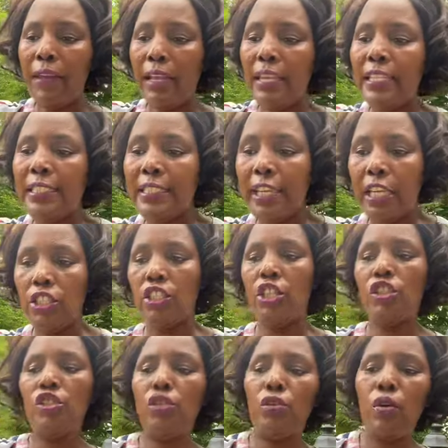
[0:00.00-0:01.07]

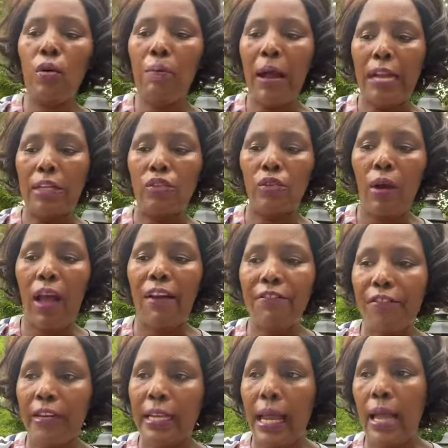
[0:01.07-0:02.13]
intention to go back to
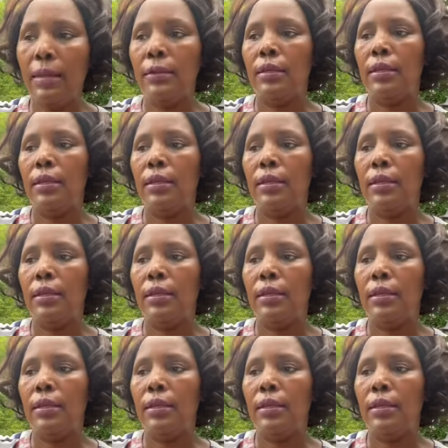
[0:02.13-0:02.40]
Africa,